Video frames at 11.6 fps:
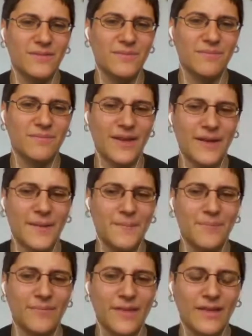Are,
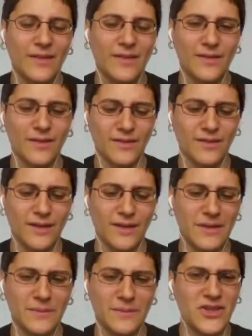um, yeah. There's also
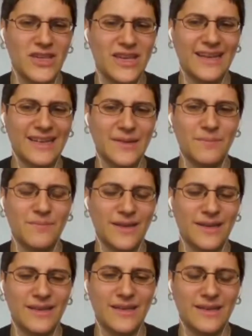a machine like
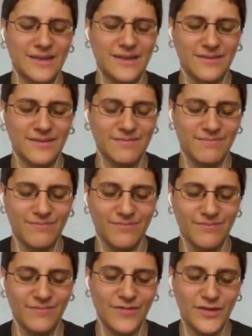a uh,
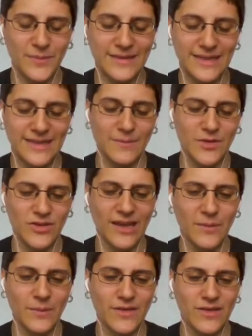vitamin D
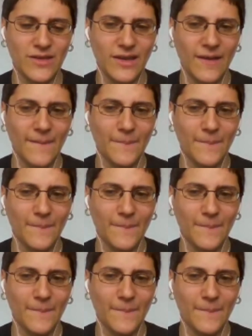machine, which